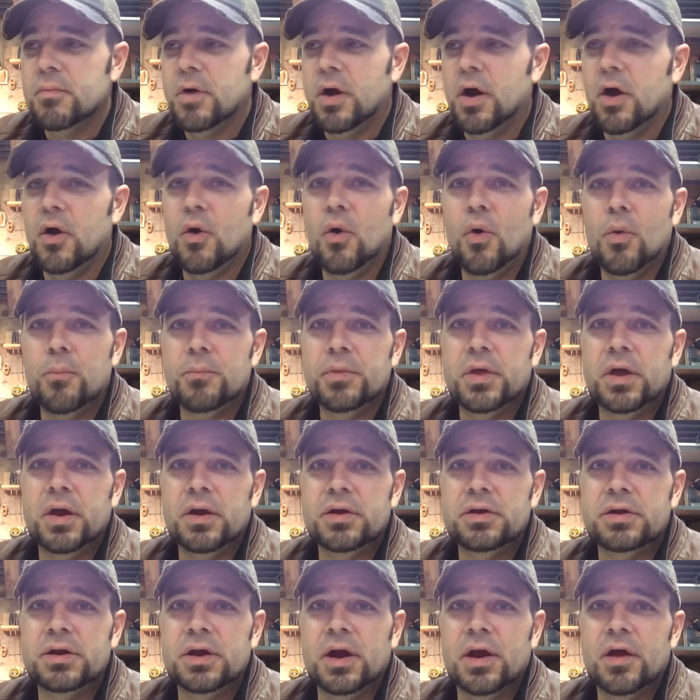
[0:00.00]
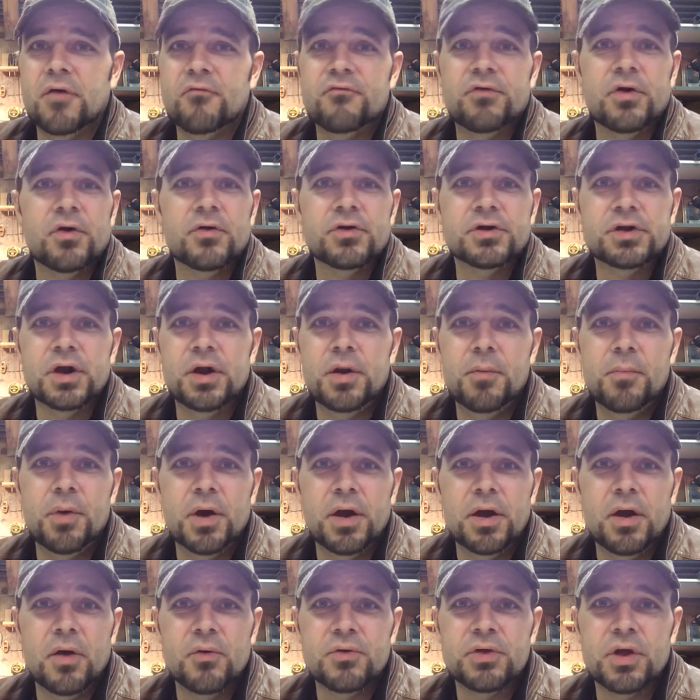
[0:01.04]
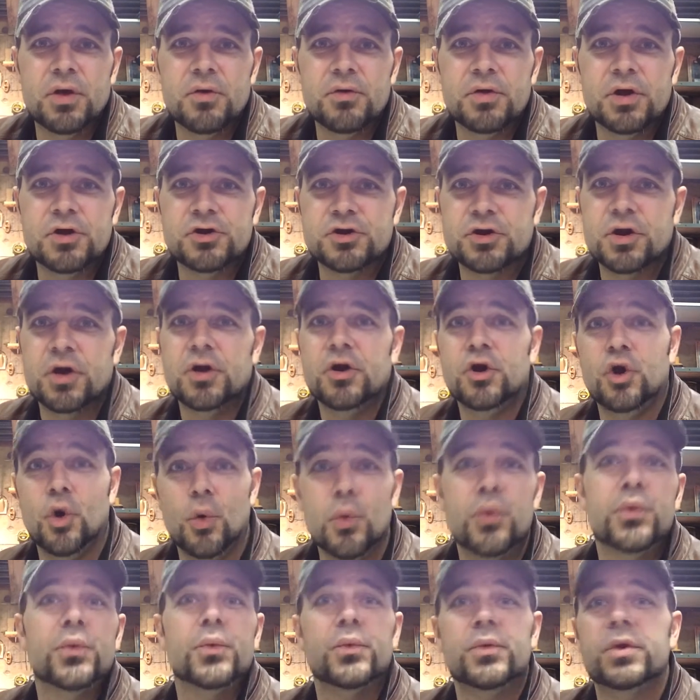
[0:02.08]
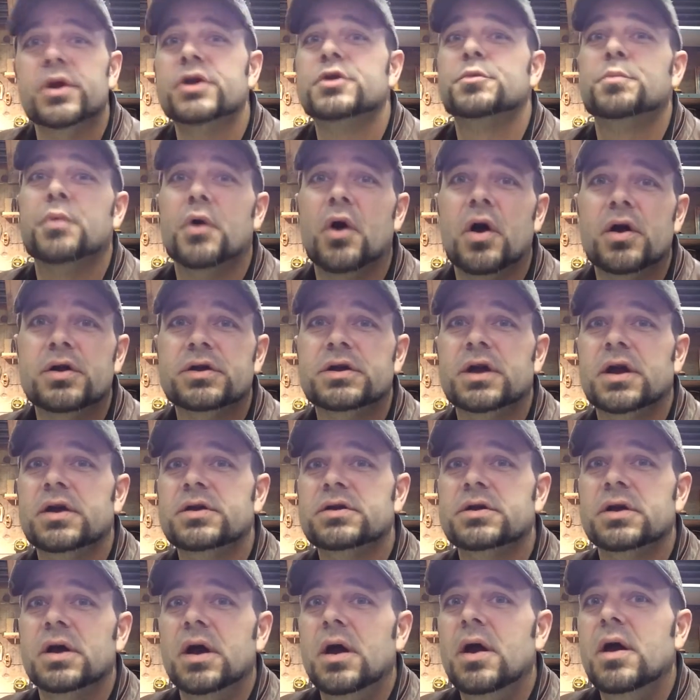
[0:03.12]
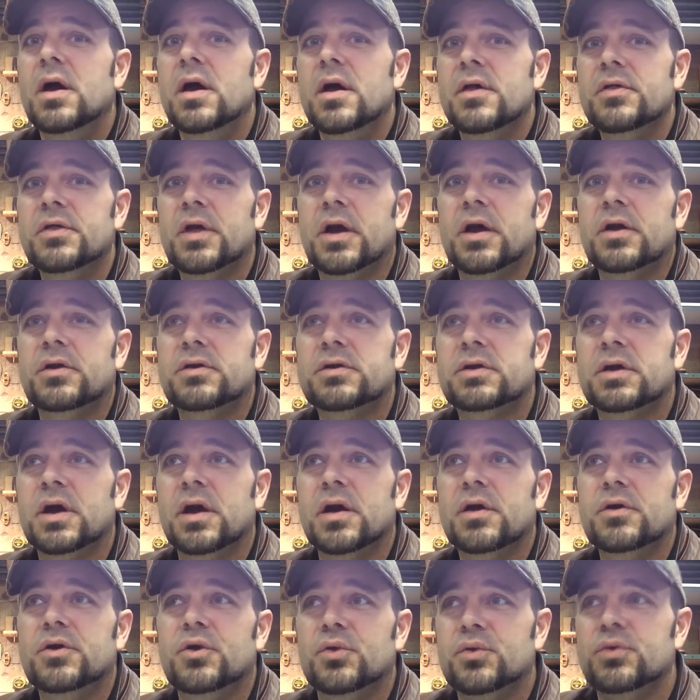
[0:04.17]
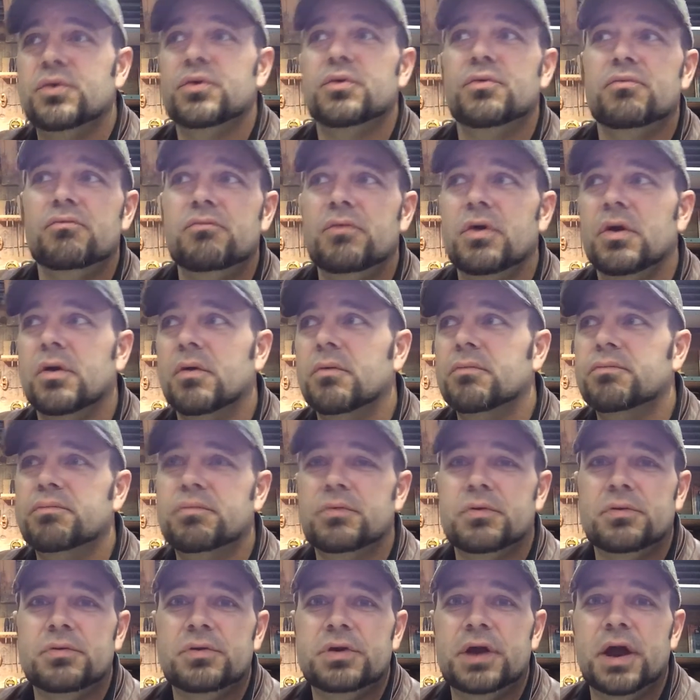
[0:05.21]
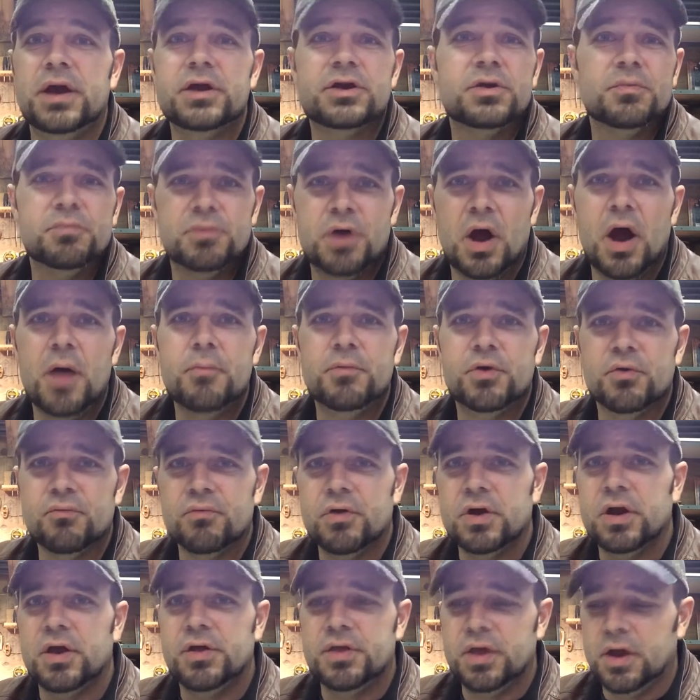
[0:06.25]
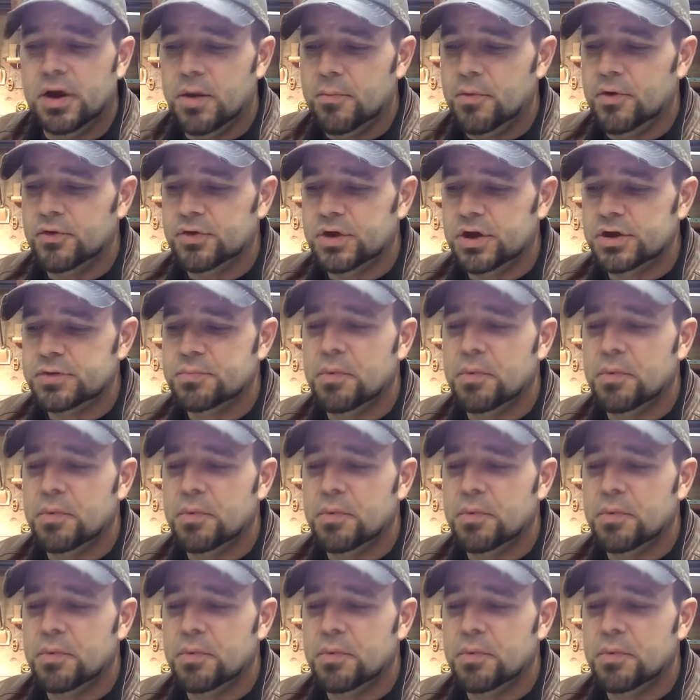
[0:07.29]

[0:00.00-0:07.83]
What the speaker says: I hope that if there's anybody out there that's going to go through this process, that you know, take some time to really think about this.